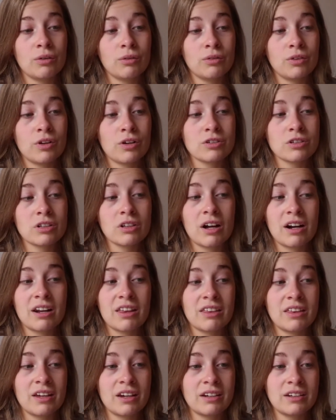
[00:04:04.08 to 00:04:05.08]
there's a lot of
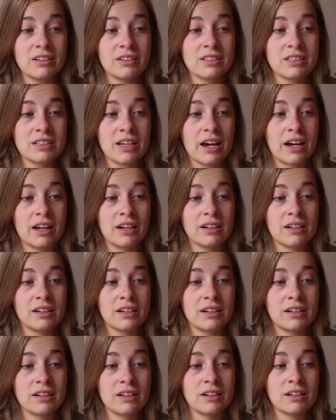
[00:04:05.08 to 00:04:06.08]
things that
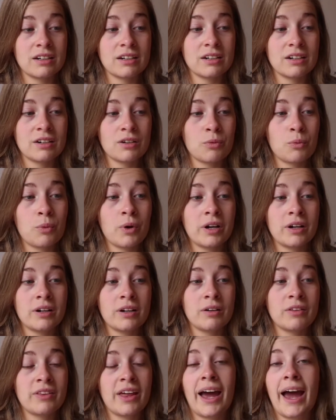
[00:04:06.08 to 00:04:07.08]

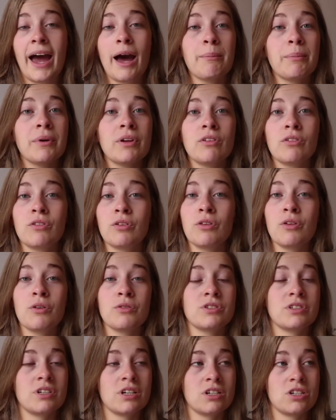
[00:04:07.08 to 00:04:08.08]
happened through those
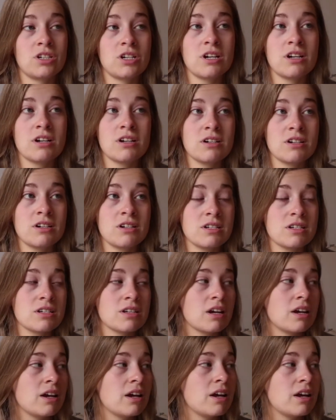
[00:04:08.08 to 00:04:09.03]
6 years,